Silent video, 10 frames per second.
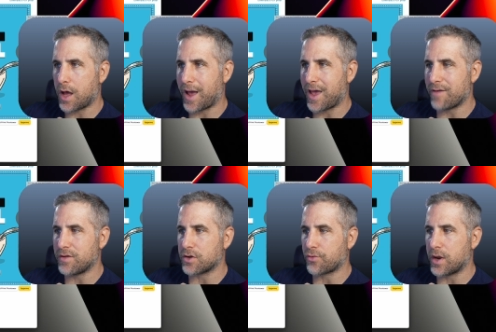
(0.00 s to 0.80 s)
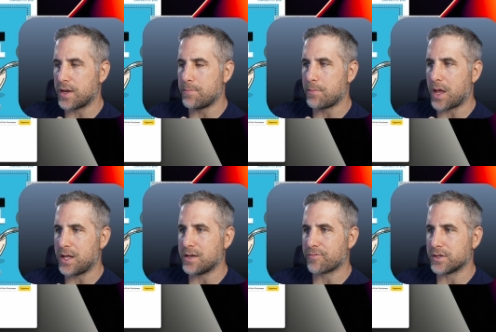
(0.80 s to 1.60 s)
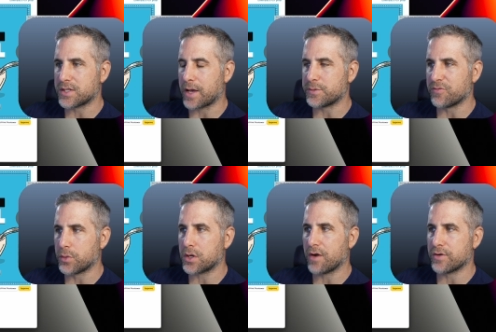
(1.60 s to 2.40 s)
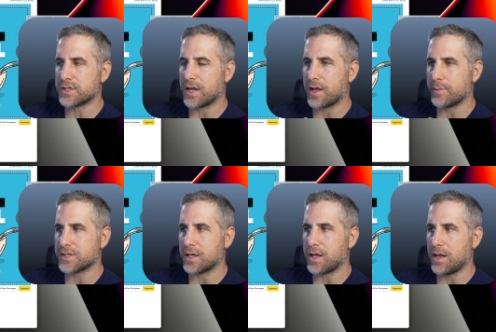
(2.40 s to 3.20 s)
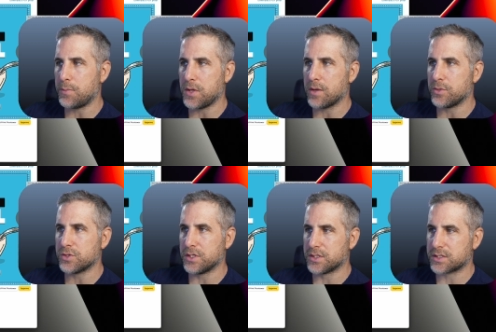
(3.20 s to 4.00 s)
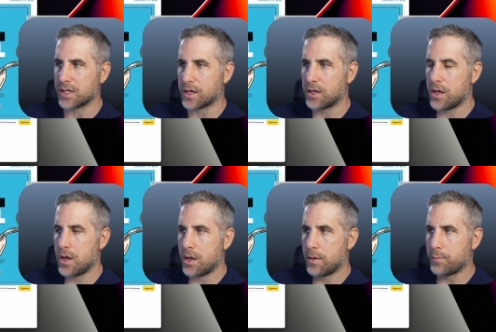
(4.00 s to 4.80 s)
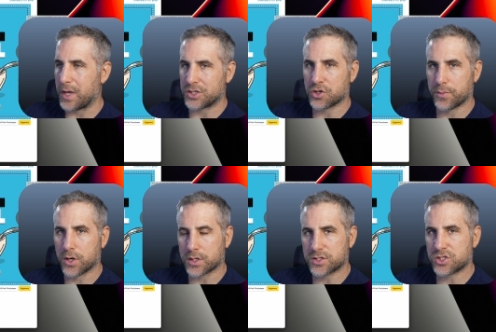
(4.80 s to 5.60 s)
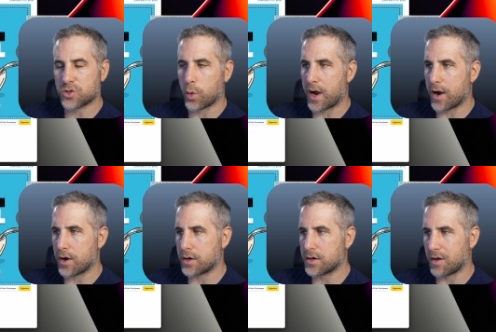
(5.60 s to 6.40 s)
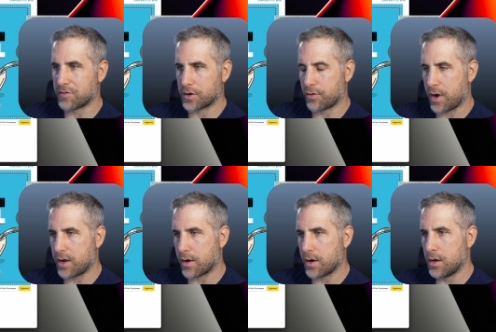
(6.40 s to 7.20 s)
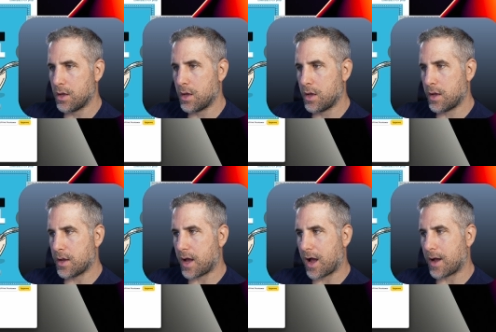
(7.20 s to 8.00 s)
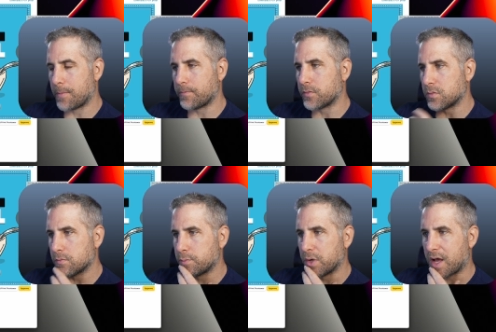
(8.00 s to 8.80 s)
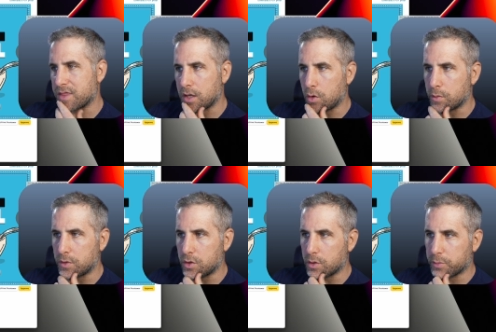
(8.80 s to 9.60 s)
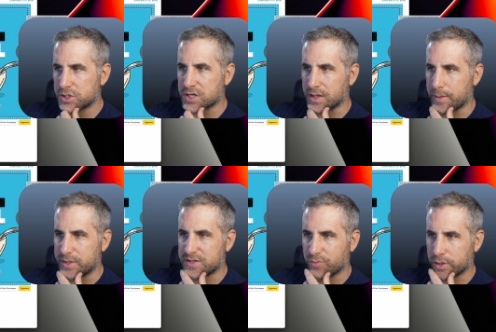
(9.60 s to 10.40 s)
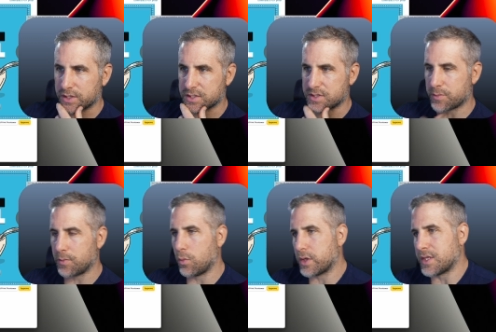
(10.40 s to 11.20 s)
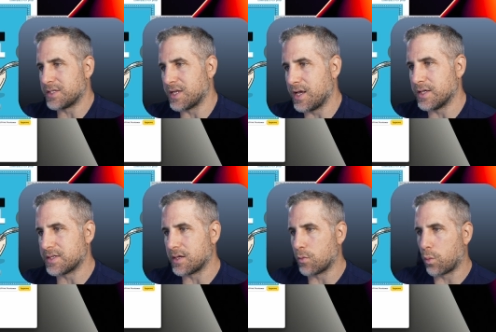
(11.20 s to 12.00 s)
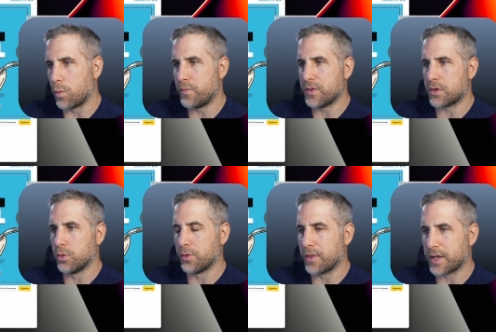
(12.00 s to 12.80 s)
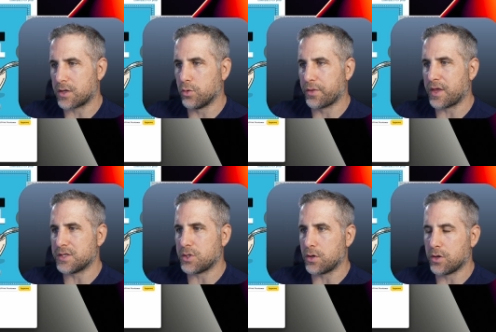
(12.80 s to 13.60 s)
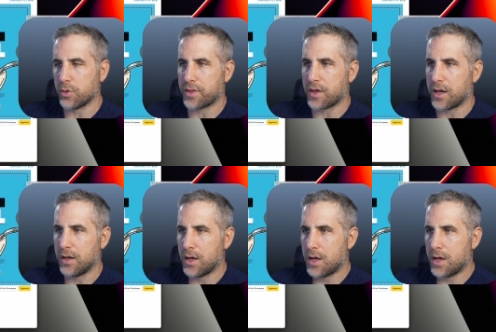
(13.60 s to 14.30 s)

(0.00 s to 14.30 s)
I haven't created many different types of book covers on Amazon KDP. I'm usually just a picture book square cover creator. Um, but I think you can you can push the limits of what this is what this is and the cool like cool things you can do with it